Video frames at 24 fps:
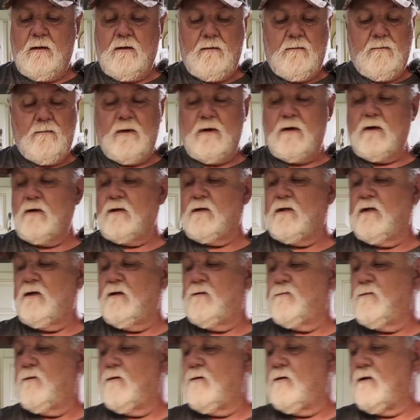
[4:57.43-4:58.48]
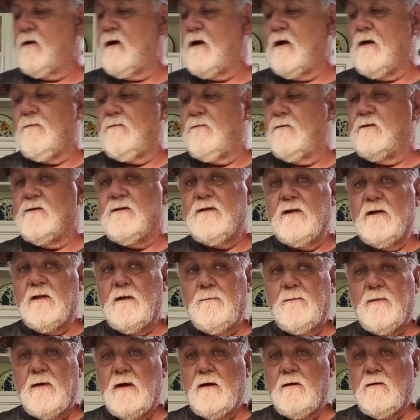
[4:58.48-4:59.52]
about a teaspoon and a half of chili
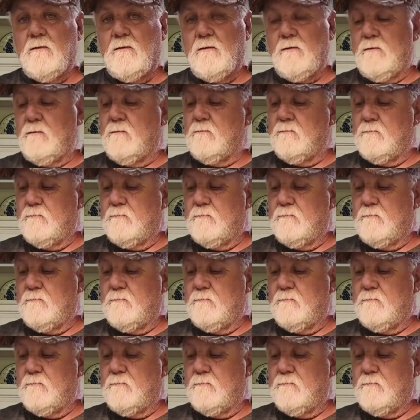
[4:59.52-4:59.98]
powder.